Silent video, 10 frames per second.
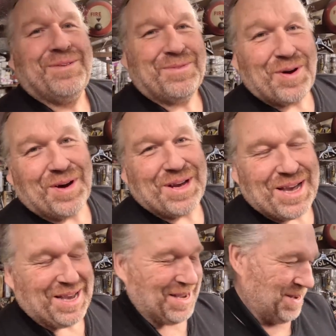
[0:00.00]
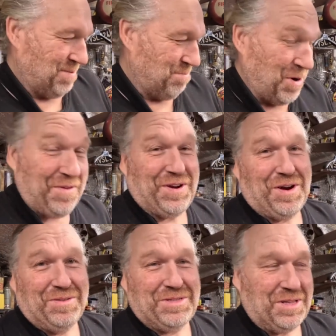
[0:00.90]
Right, moving
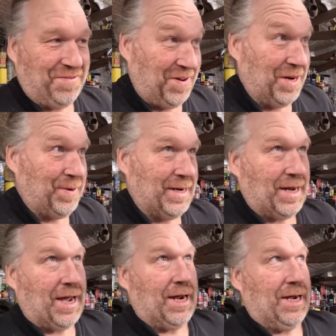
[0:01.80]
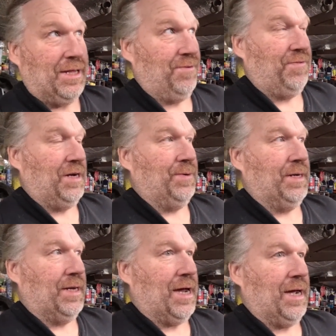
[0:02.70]
on to the following day and the
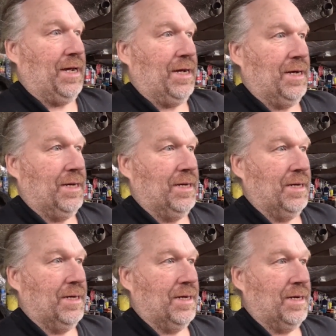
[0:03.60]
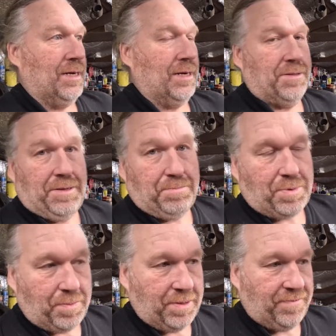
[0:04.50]
following day. I think
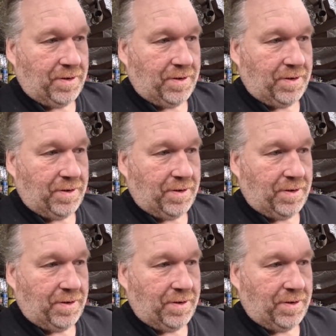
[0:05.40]
probably the